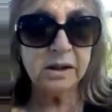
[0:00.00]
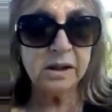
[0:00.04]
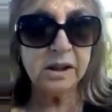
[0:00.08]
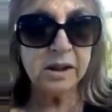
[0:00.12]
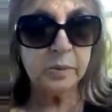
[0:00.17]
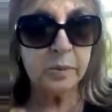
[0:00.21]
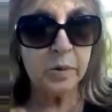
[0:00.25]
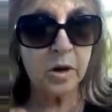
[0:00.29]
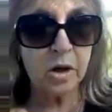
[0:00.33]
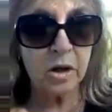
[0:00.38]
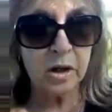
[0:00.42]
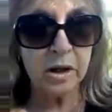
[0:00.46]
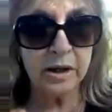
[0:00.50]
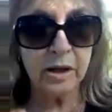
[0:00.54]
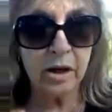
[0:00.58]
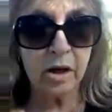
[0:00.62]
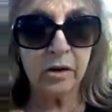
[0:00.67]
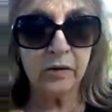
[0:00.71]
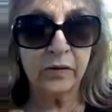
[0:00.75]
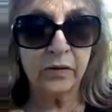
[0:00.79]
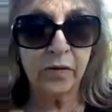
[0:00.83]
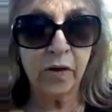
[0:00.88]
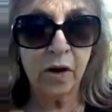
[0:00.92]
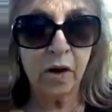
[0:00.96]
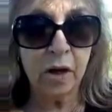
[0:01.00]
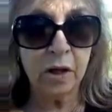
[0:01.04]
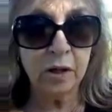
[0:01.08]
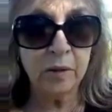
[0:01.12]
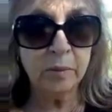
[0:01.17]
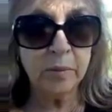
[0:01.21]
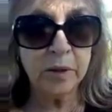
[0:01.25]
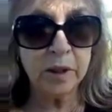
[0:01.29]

and it's partly our fault